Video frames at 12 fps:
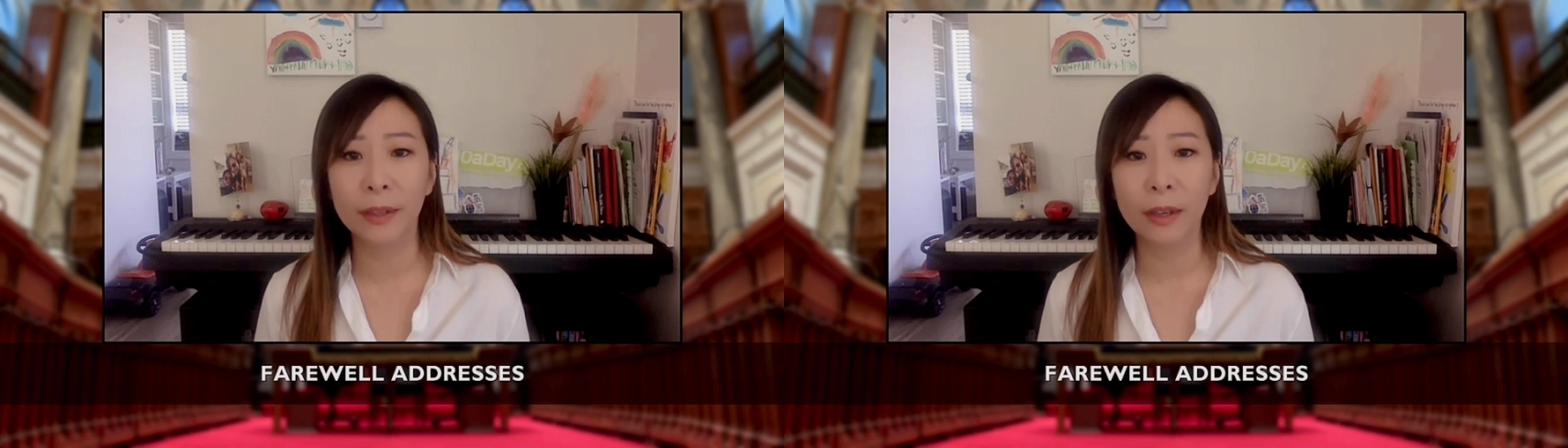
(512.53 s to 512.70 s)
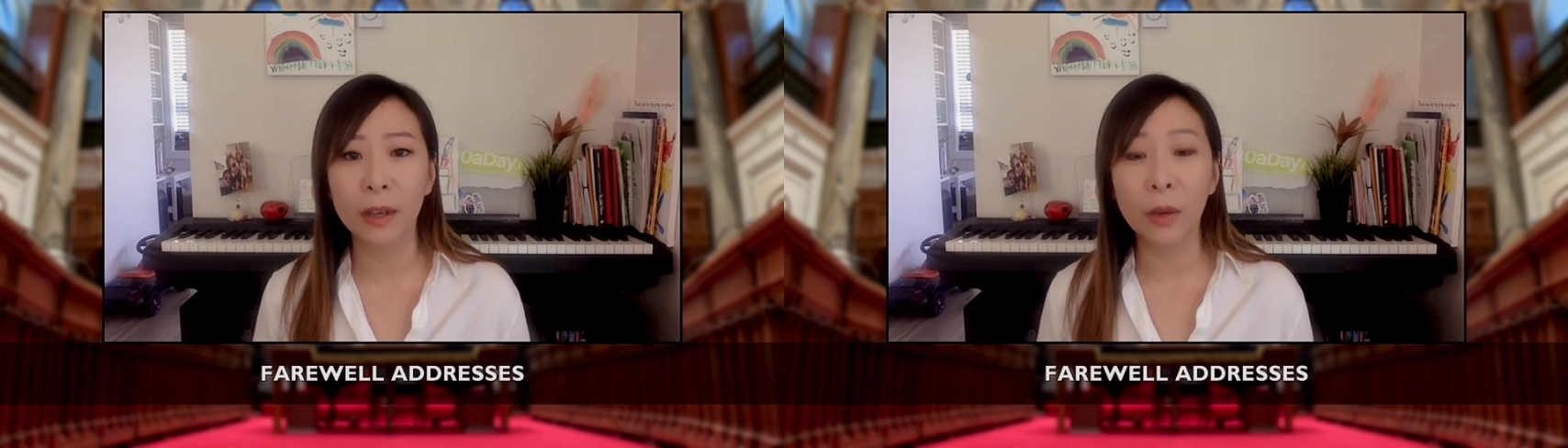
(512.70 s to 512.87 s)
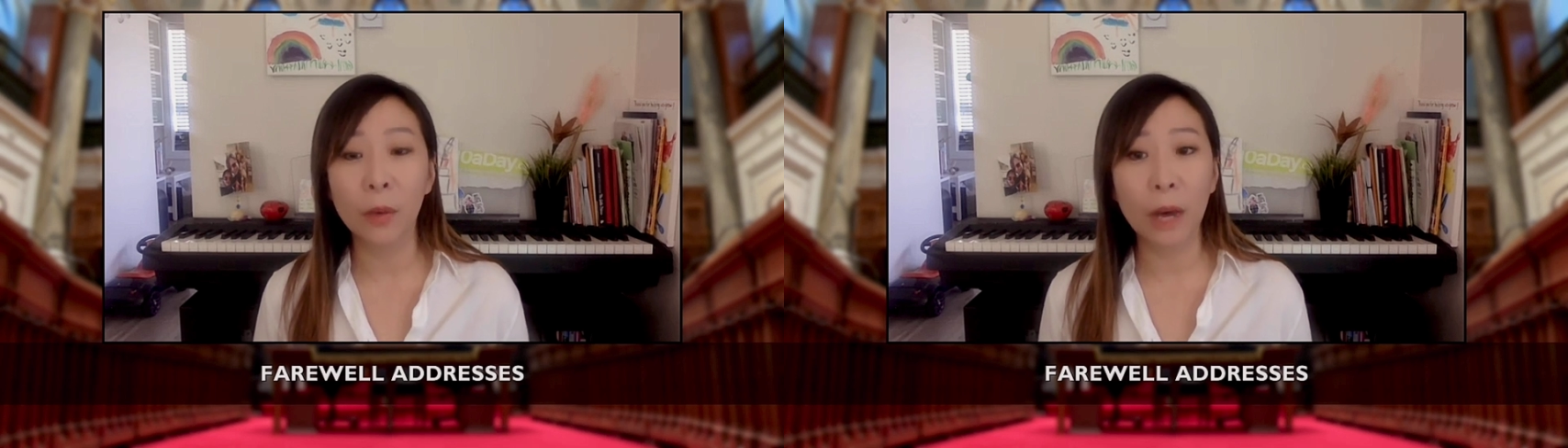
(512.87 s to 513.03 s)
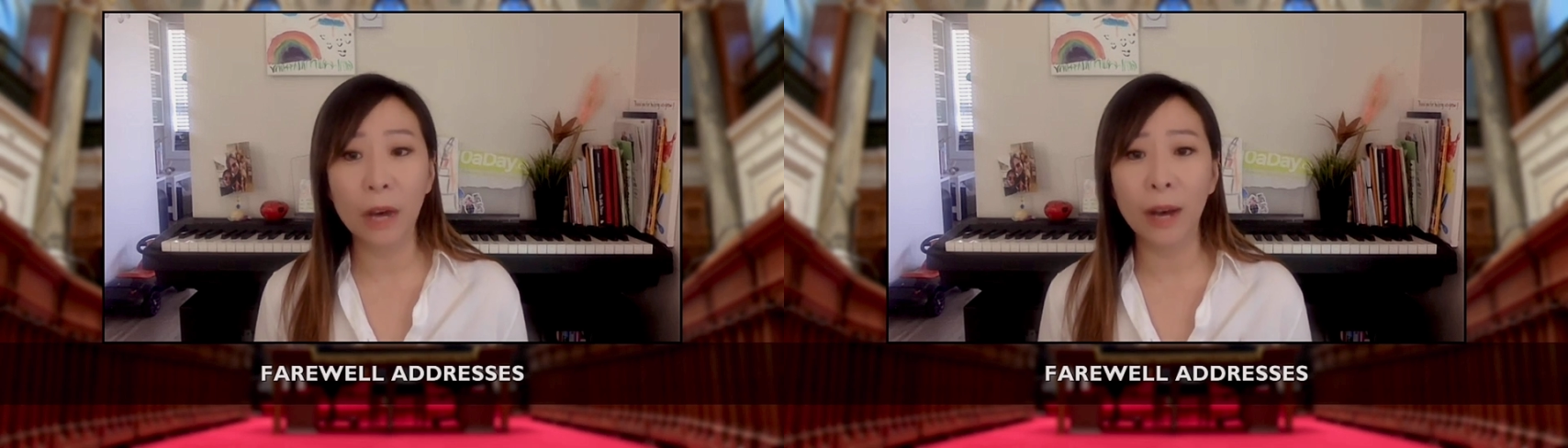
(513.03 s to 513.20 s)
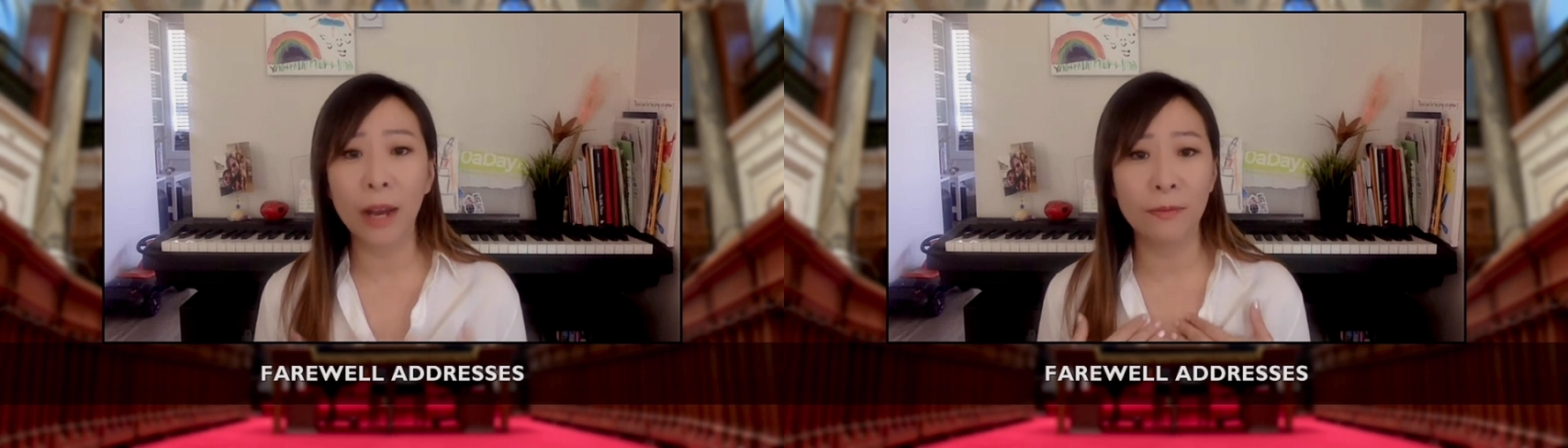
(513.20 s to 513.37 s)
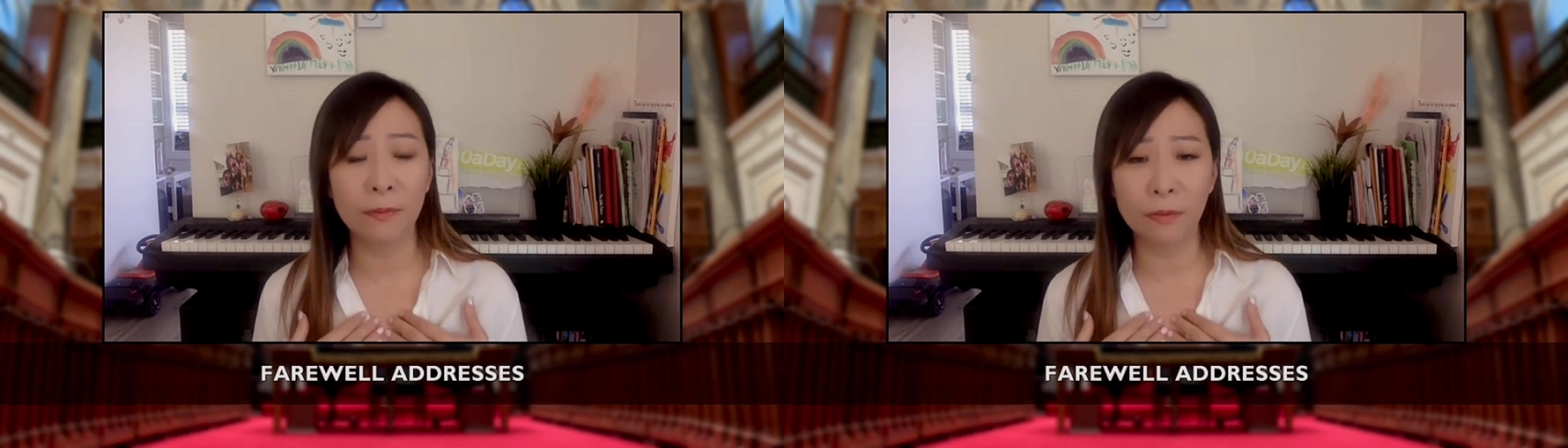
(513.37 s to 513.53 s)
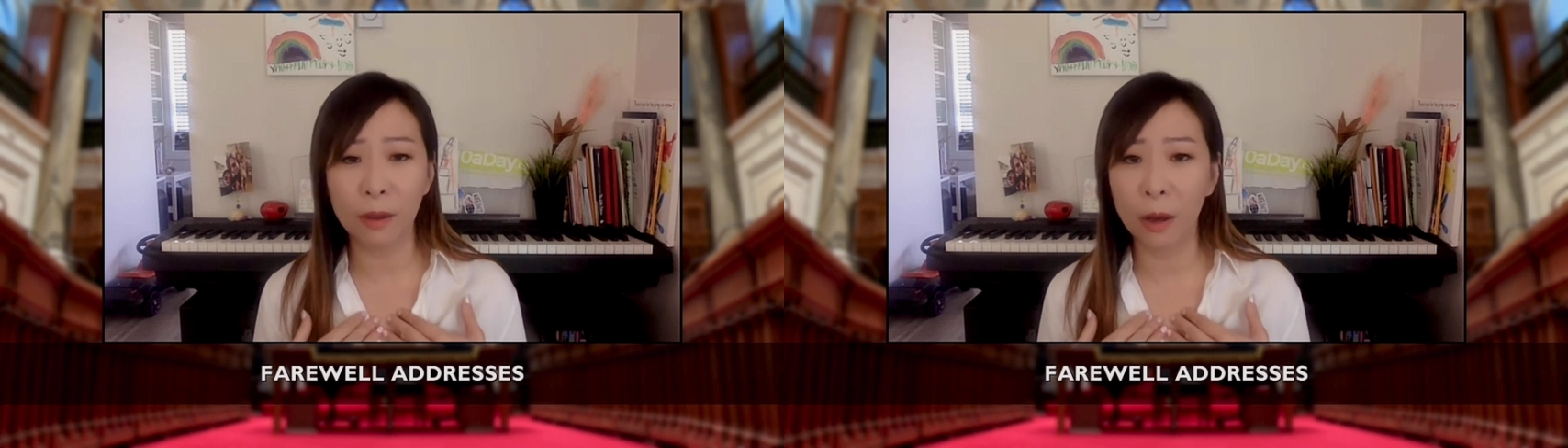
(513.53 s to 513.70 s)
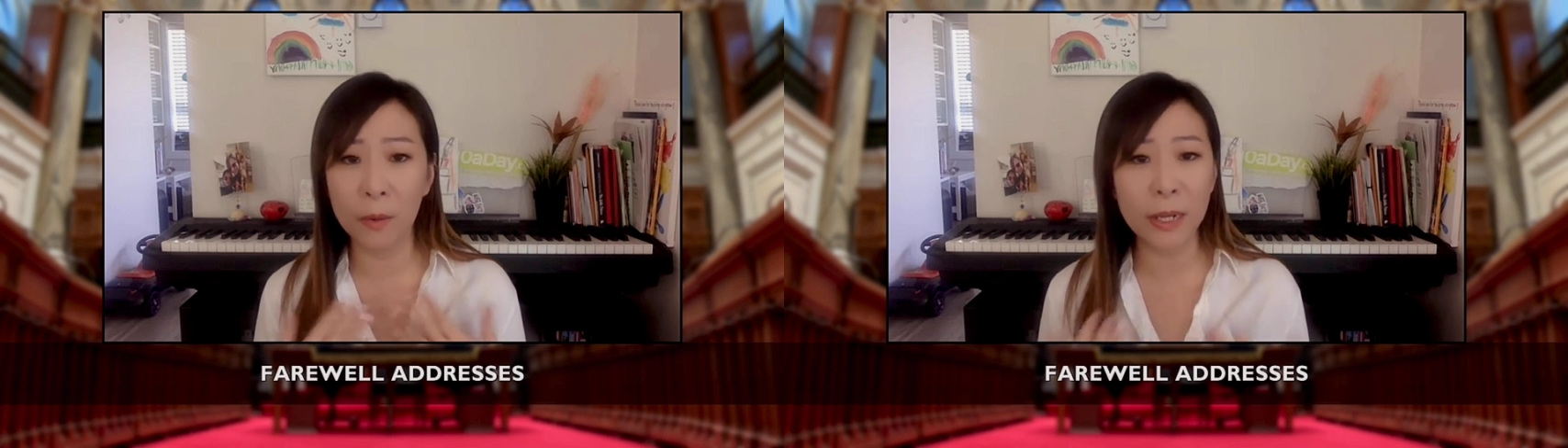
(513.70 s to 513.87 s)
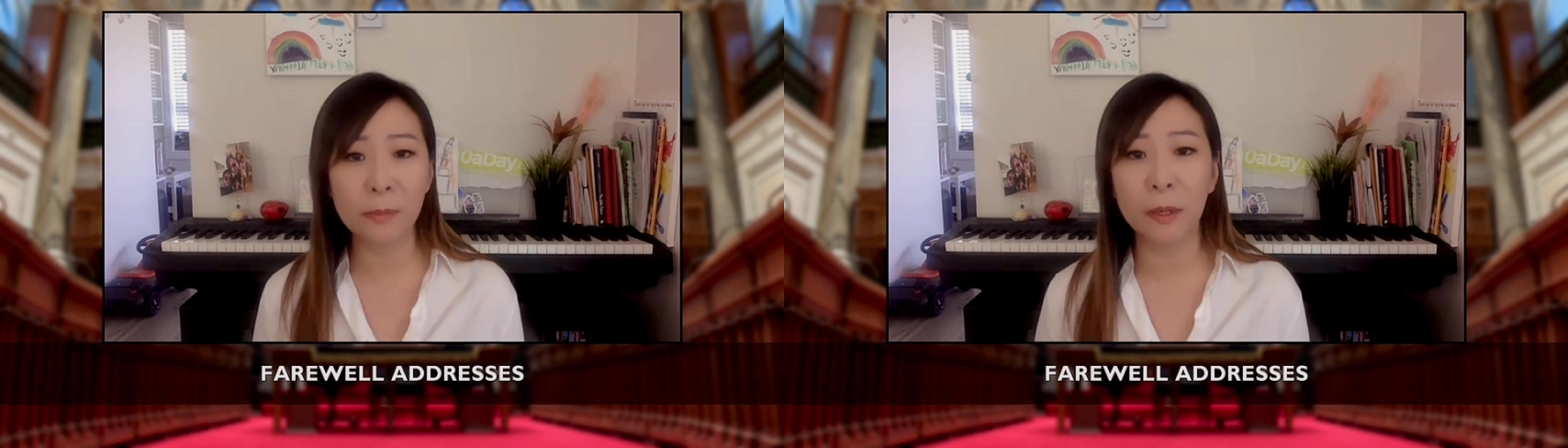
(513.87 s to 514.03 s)
While I've
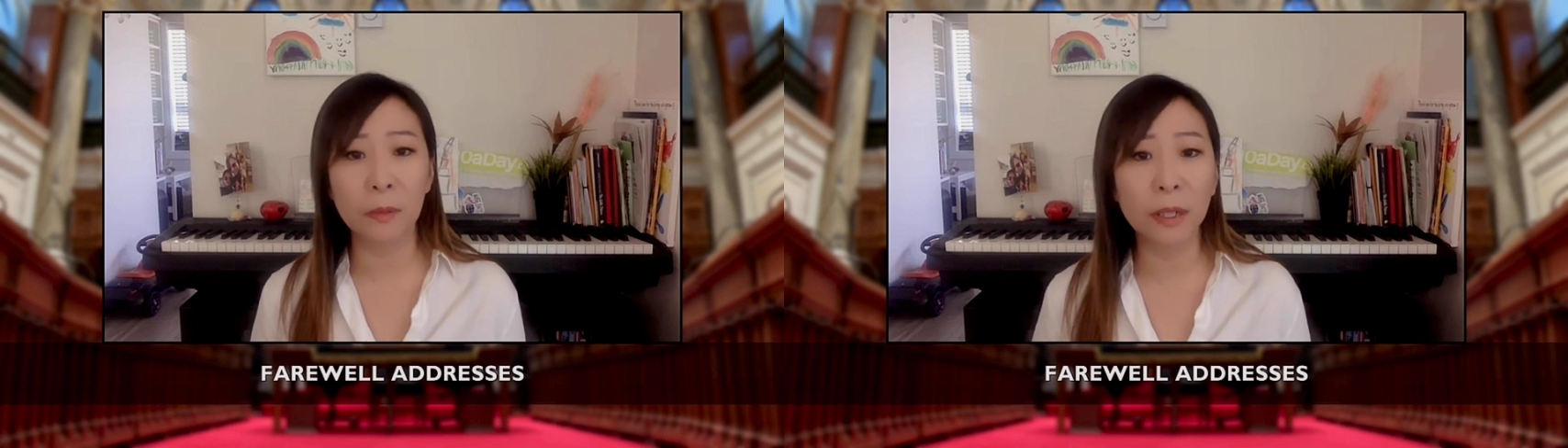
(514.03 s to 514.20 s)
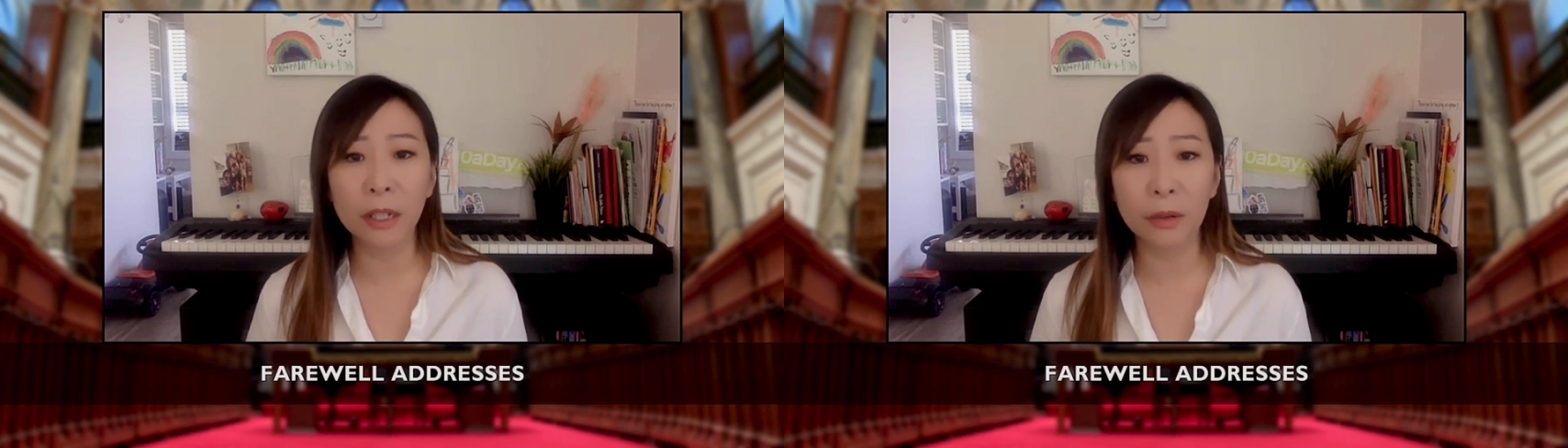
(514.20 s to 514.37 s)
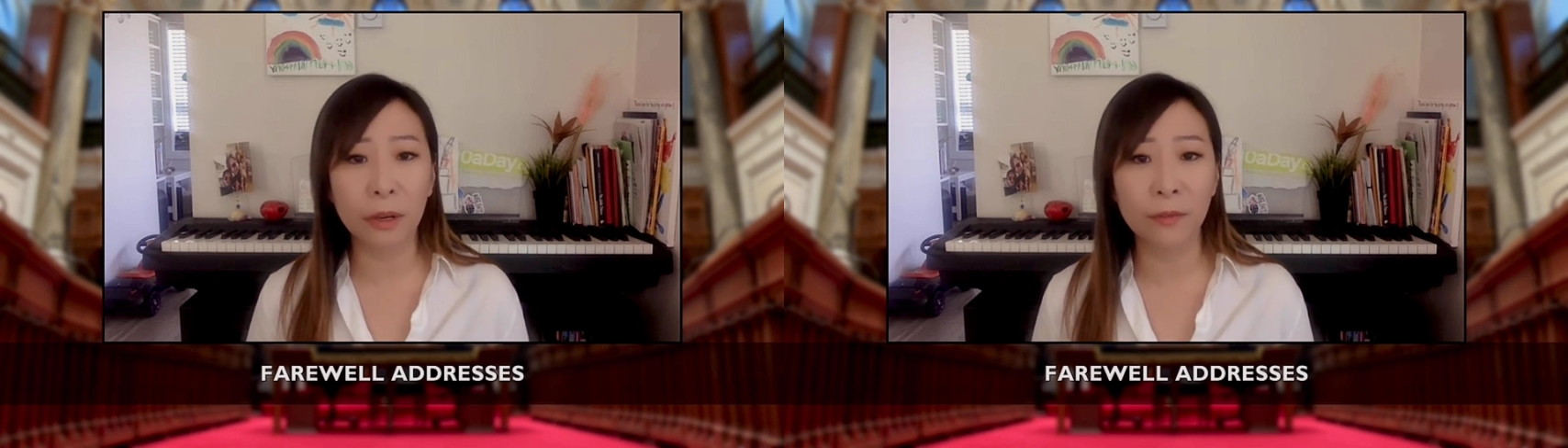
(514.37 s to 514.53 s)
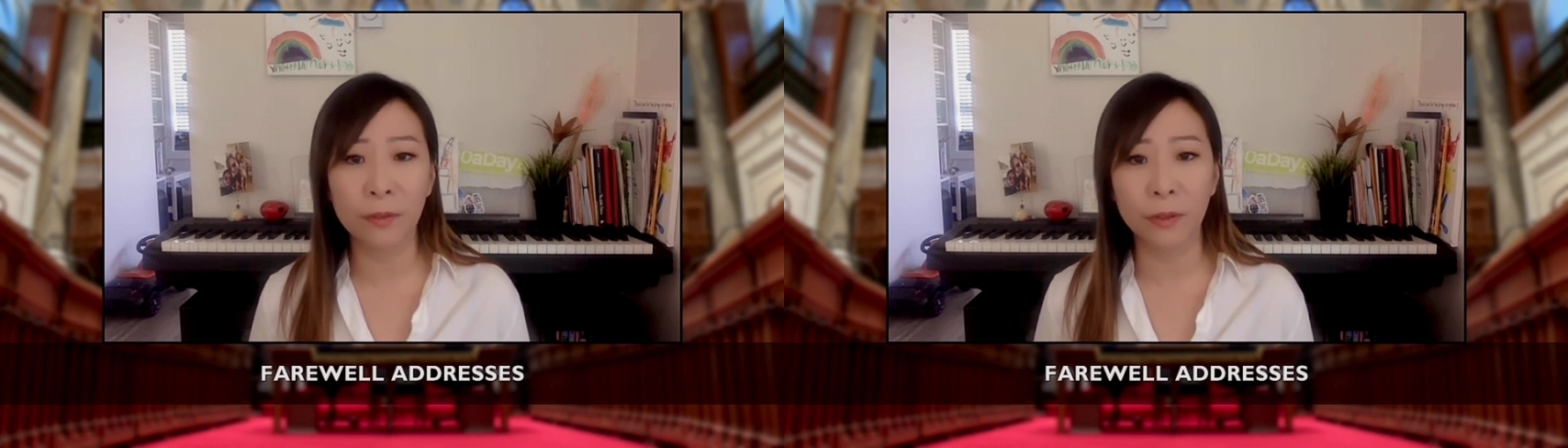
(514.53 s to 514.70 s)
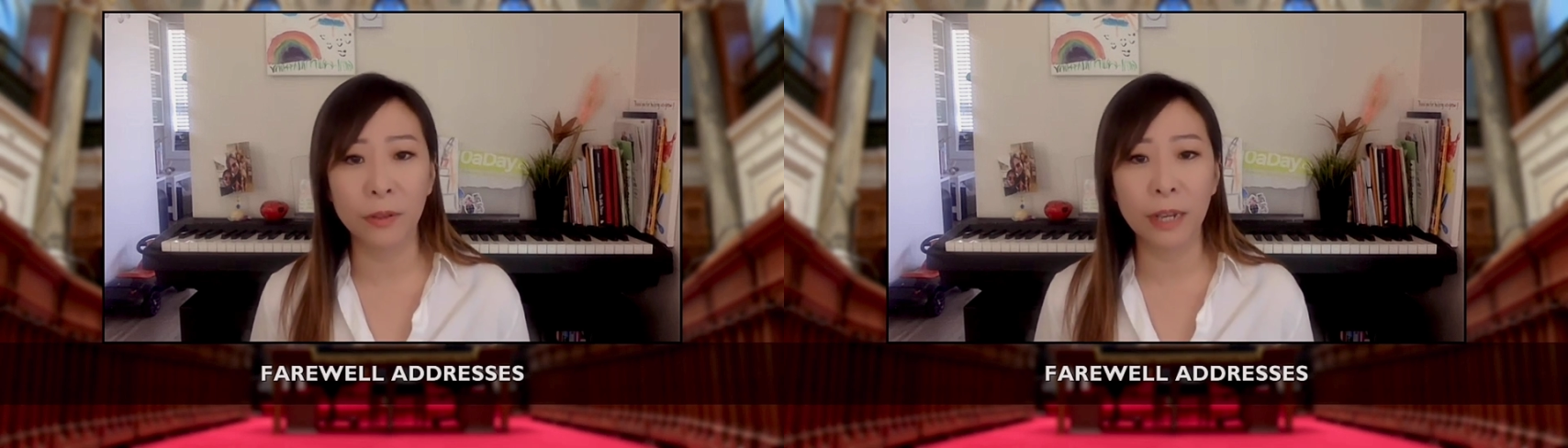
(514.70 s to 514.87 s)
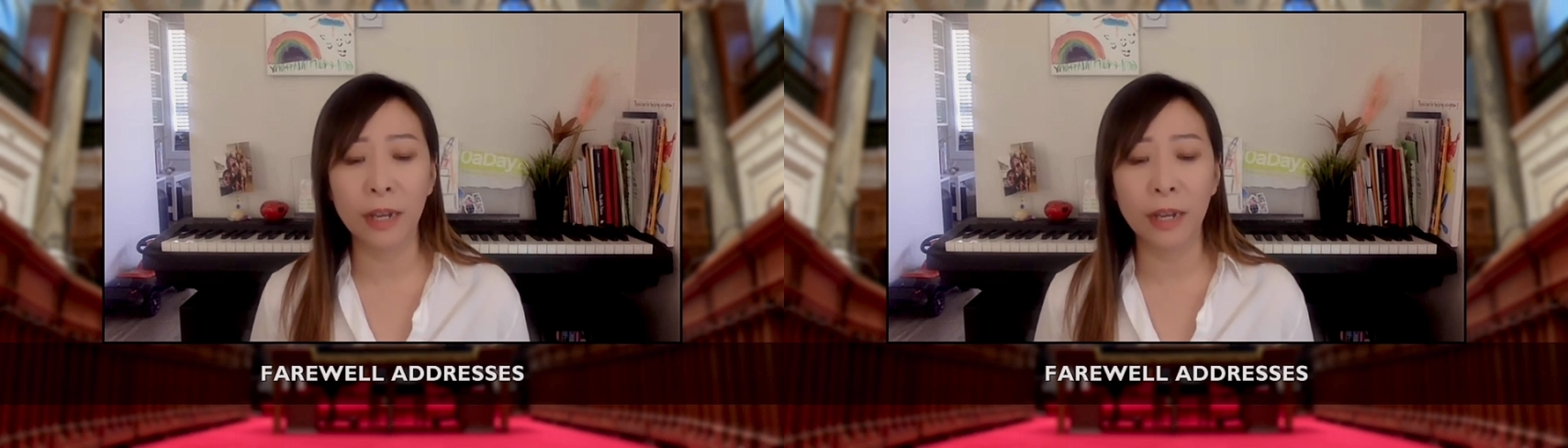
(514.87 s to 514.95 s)
always been really grateful